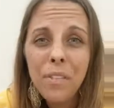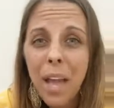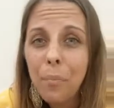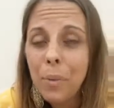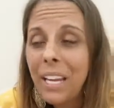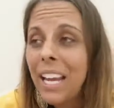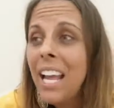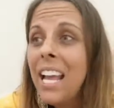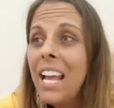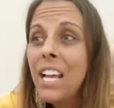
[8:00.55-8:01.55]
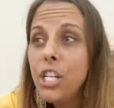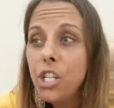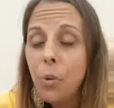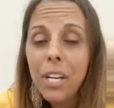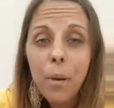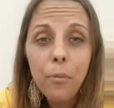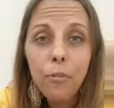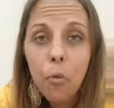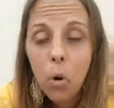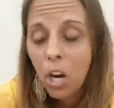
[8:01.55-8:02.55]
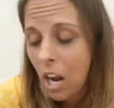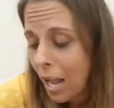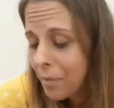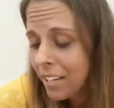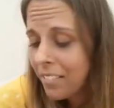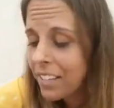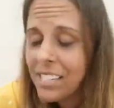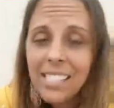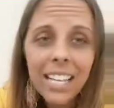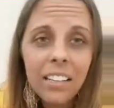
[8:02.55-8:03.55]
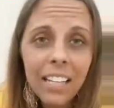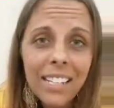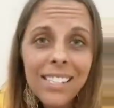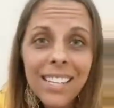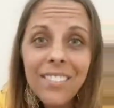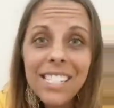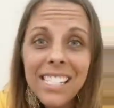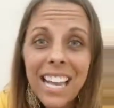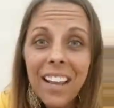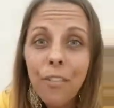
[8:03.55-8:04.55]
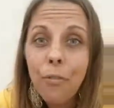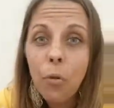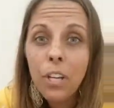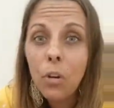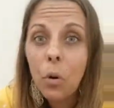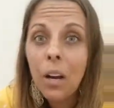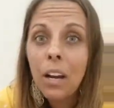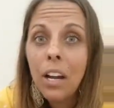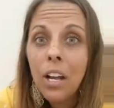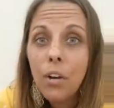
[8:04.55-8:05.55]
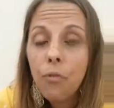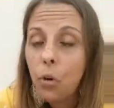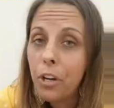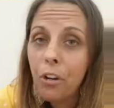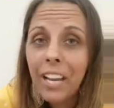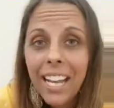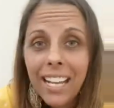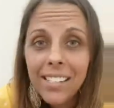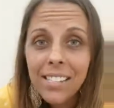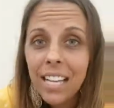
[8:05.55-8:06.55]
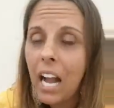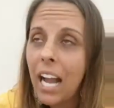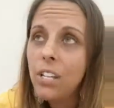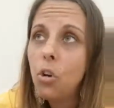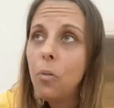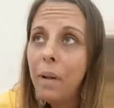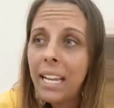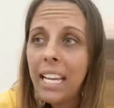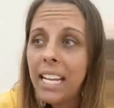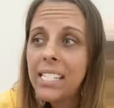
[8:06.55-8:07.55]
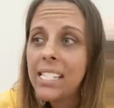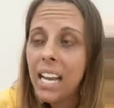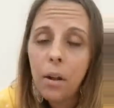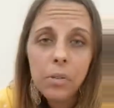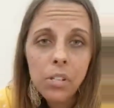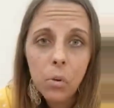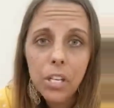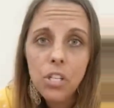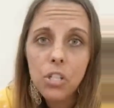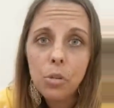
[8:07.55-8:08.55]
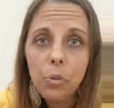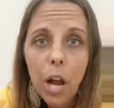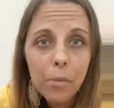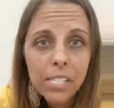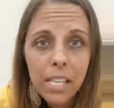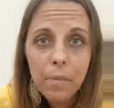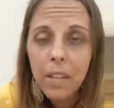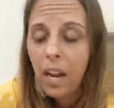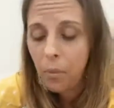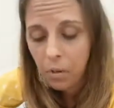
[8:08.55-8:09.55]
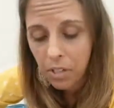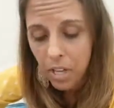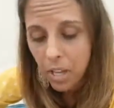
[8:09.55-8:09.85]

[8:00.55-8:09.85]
that be showing up for, I'm not even going to say, let's even say for your kids. Like, I told my kids that I was going to promise them that I would